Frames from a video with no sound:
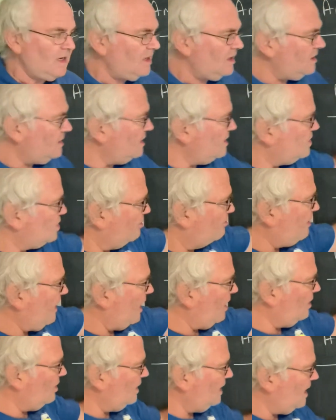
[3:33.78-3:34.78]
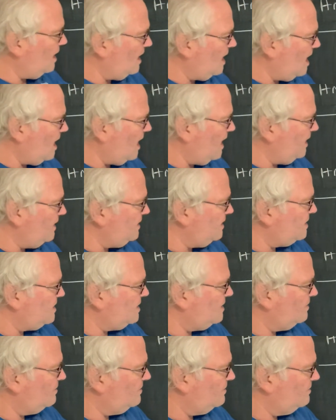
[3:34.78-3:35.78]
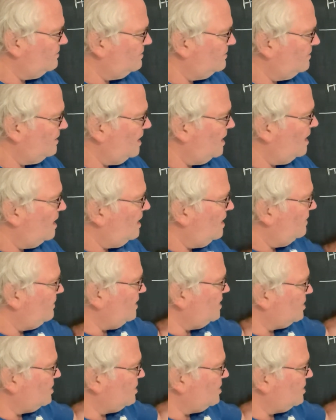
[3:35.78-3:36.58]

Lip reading: These are parallel lines. These